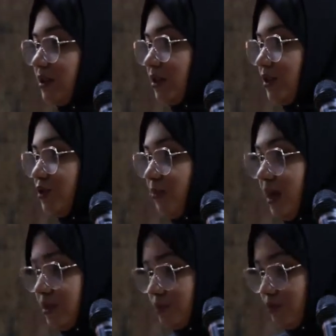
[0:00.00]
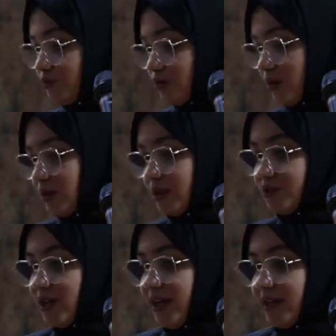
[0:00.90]
randomized control
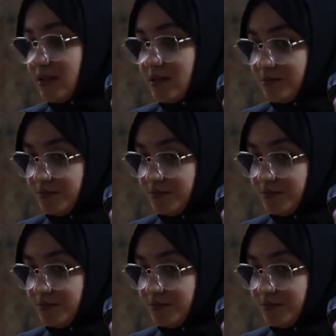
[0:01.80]
trials.